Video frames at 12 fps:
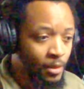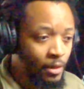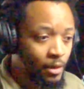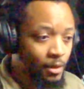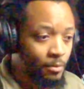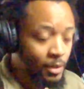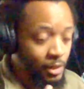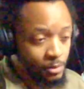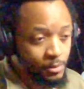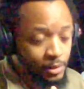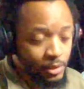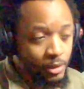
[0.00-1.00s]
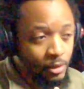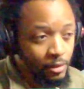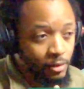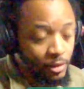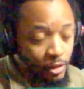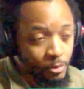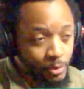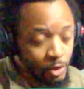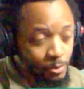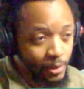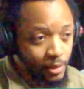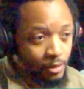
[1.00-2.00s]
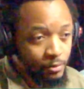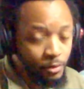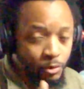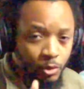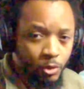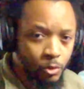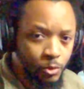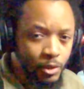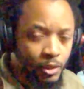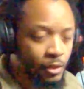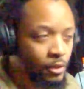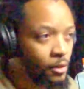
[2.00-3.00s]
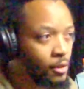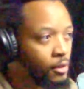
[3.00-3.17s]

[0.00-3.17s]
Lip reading: and possibly see their perspective on the whole thing.